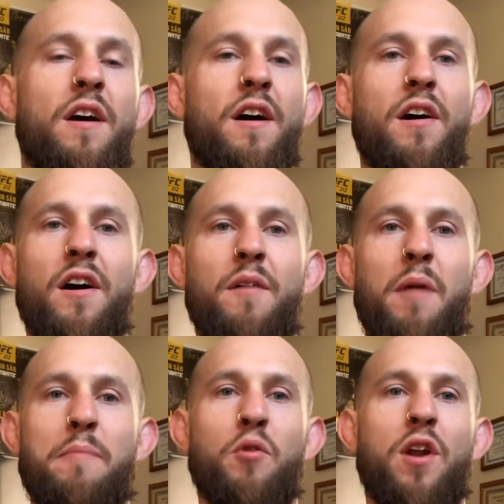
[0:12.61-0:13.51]
Um,
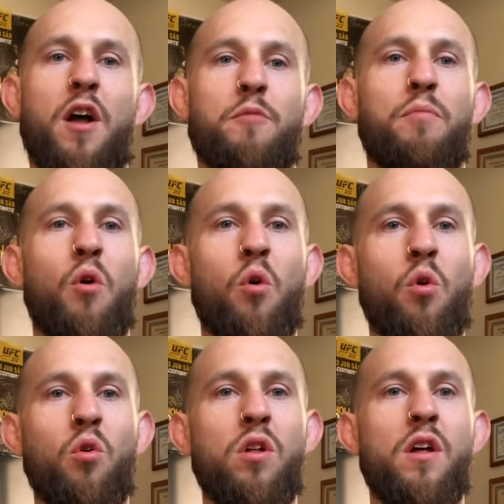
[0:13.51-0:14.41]
I put out a
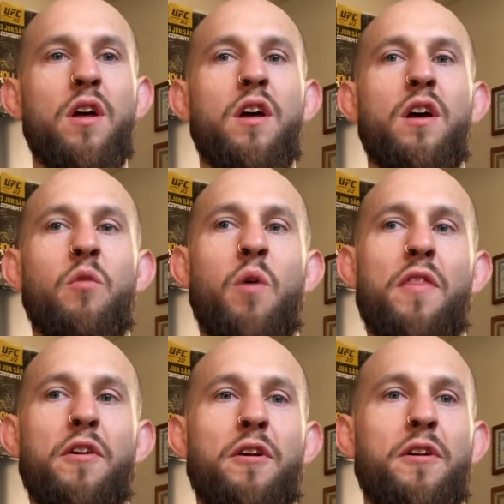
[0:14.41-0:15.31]
poll
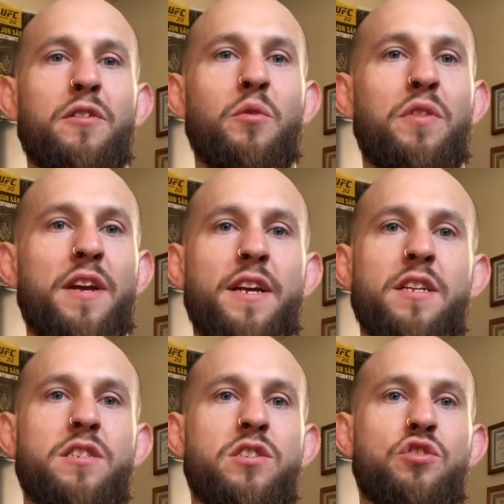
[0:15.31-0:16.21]
whether you think
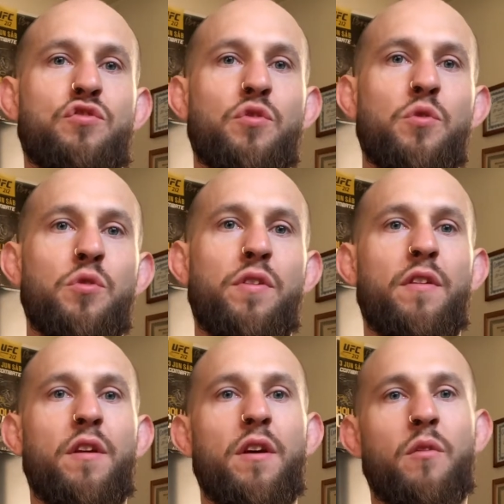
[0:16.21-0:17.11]
it's truth,
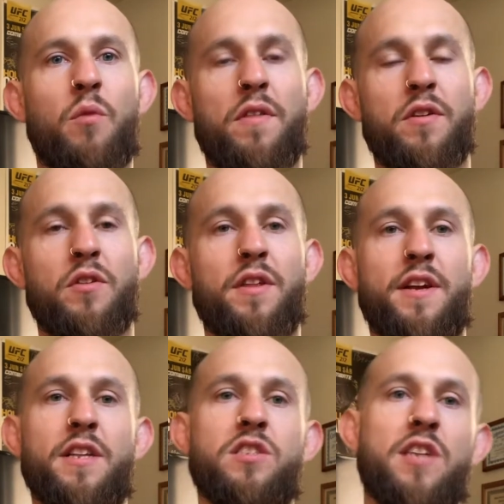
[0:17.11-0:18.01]
whether you
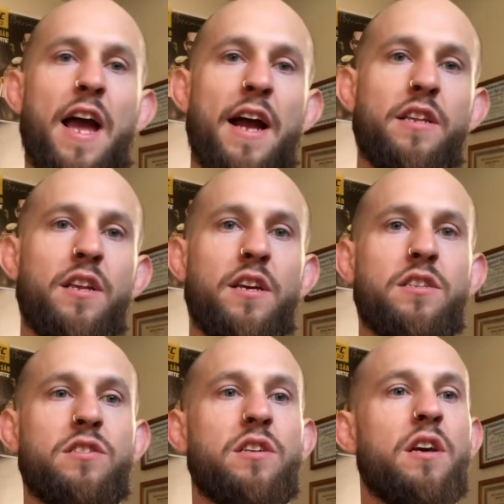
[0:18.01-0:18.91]
think it's
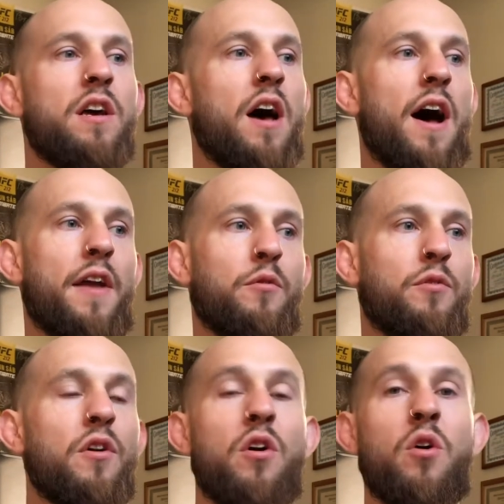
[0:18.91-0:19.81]
tactics. I don't
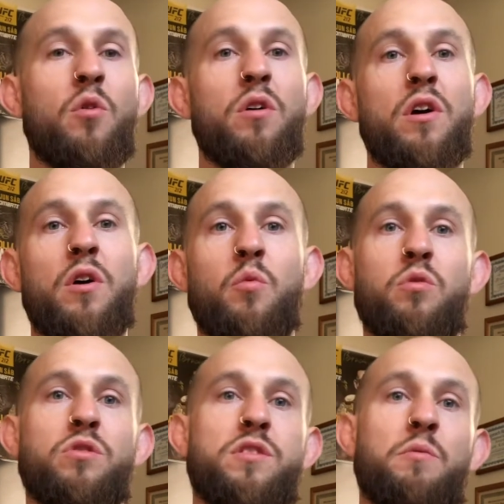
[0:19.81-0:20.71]
know.
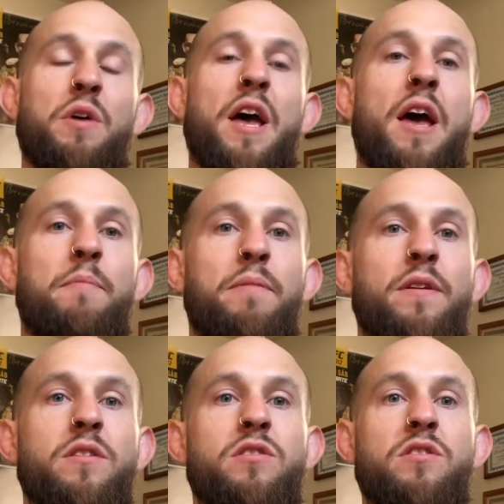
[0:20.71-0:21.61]
We'll see what
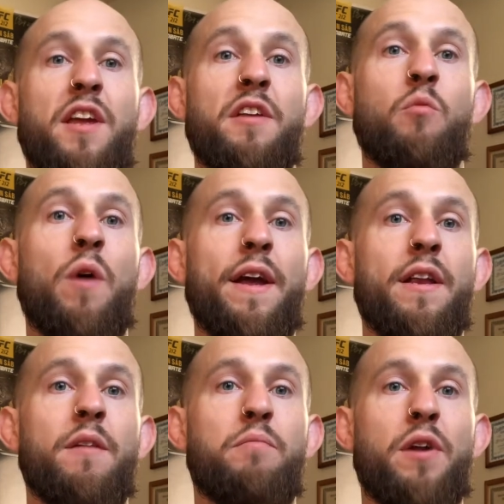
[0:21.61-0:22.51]
happens. Dana
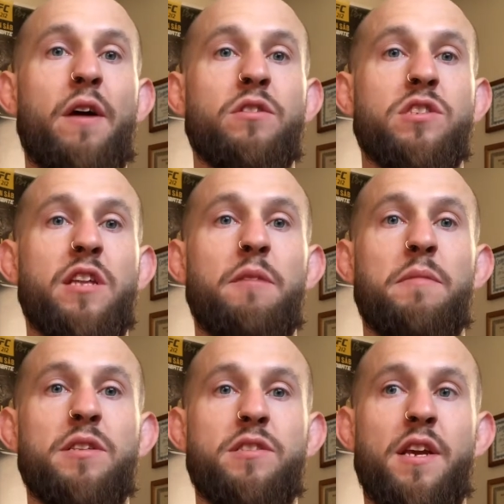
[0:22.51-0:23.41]
White put out a
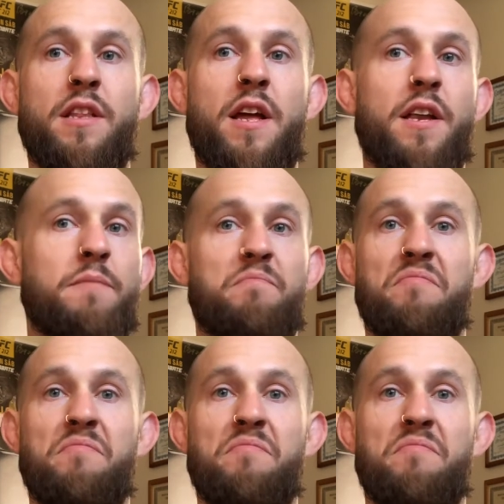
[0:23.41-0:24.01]
statement saying that